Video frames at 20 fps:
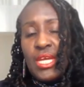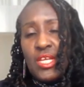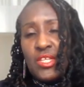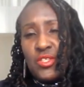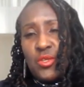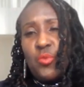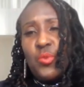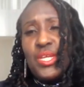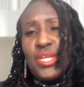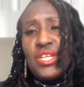
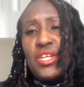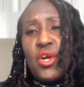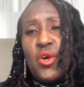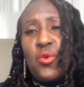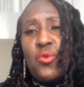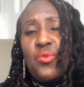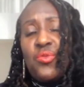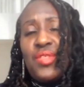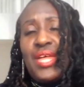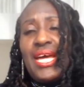So we
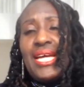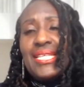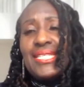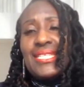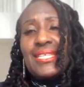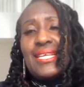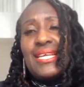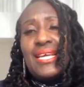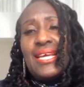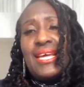know
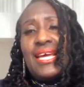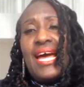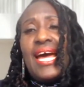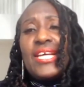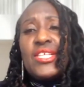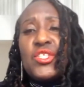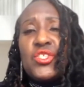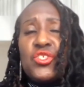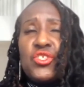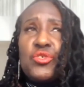that
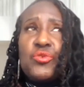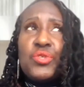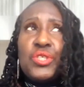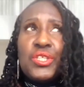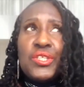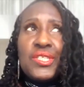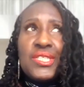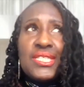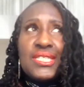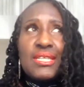as
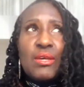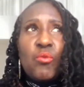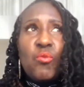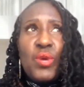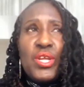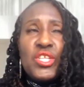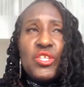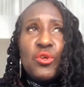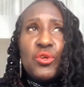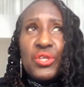students,
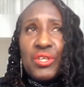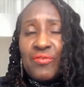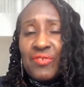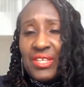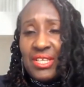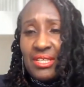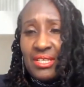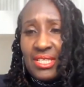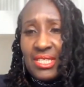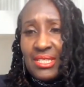when you're
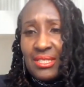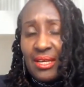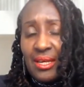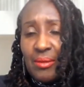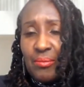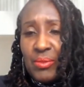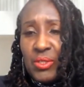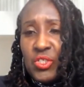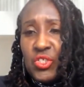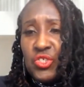given an
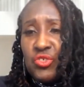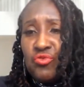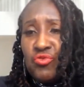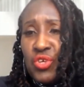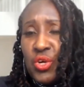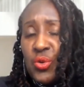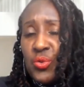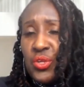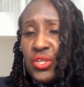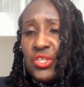assignment, you
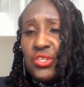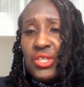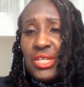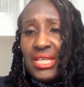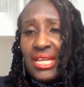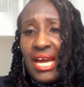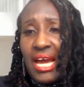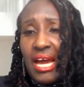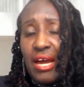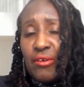know that you're
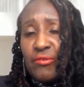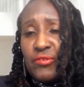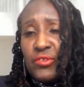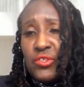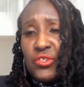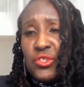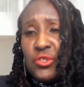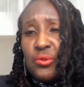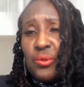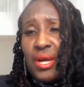going to have
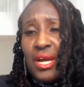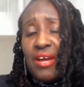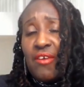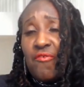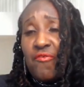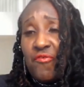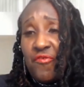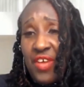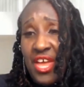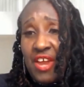to do a
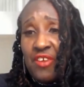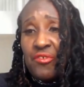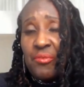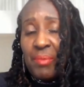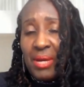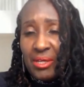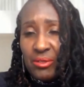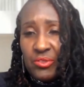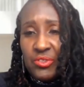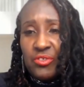fair
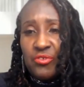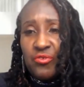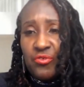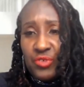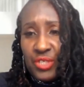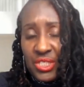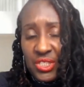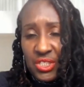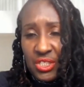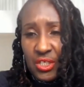amount of
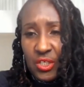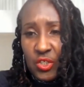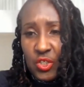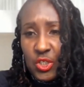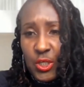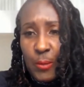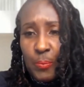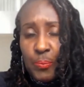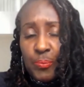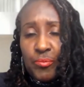
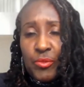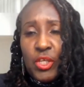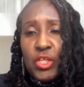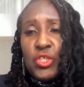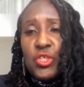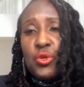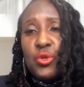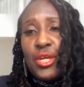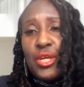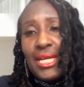research.
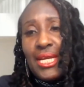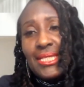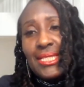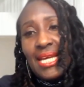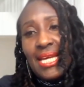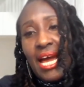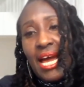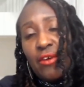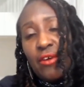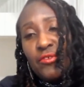You're going
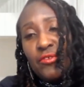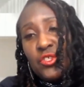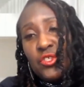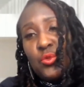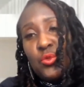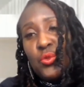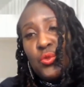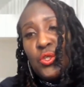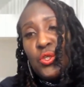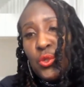to have
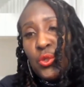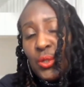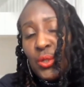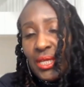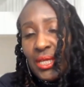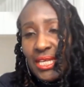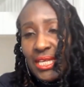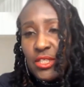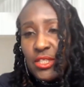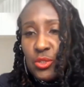to
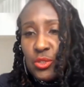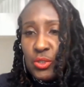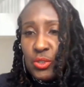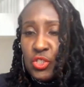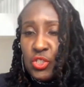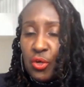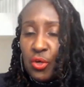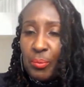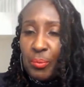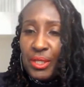look into a
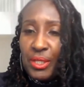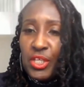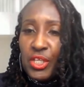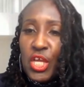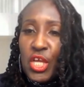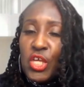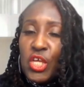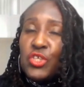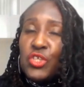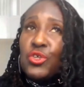topic.
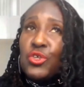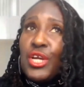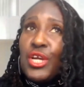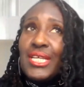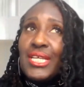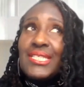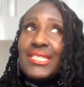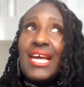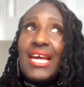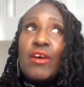You're
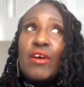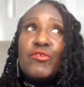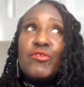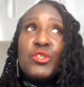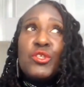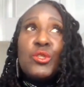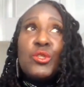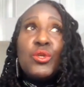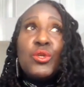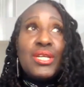going to have
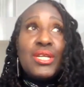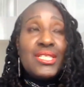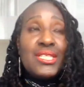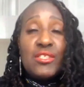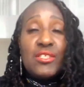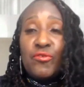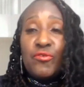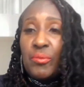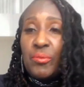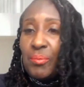to look at
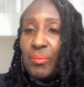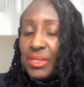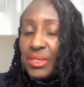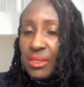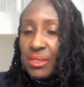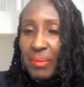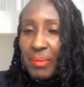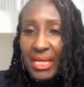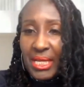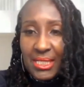different
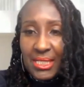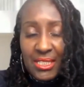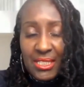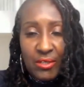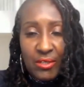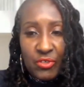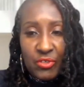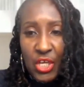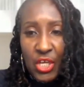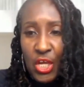
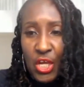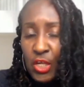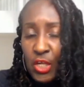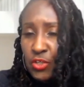perspectives.